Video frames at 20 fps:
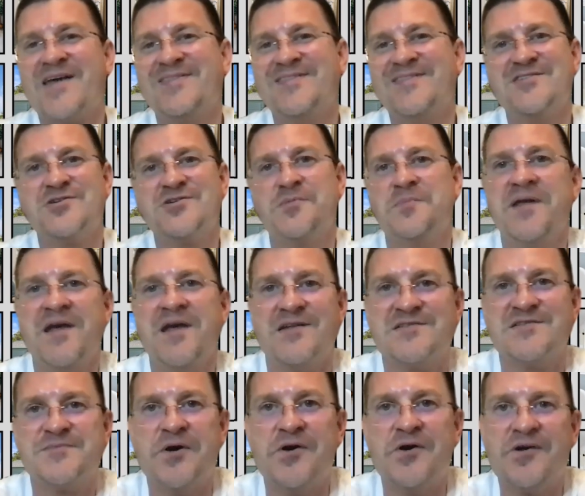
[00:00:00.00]
And this should be
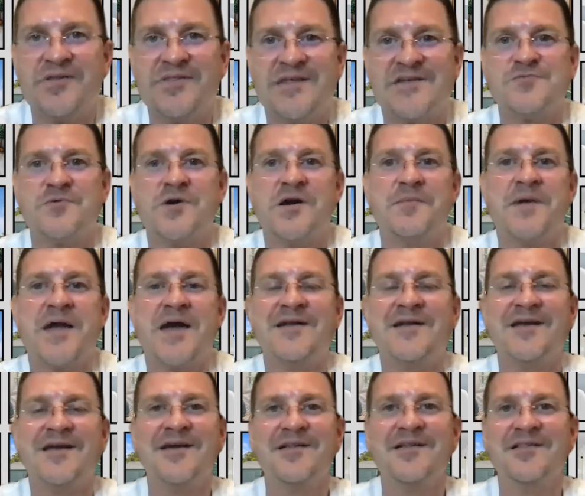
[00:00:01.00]
unspoken. That's why I'm kind
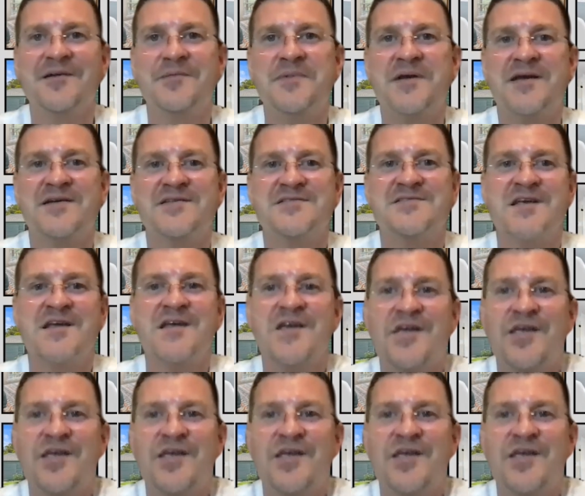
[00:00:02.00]
of giggling, because,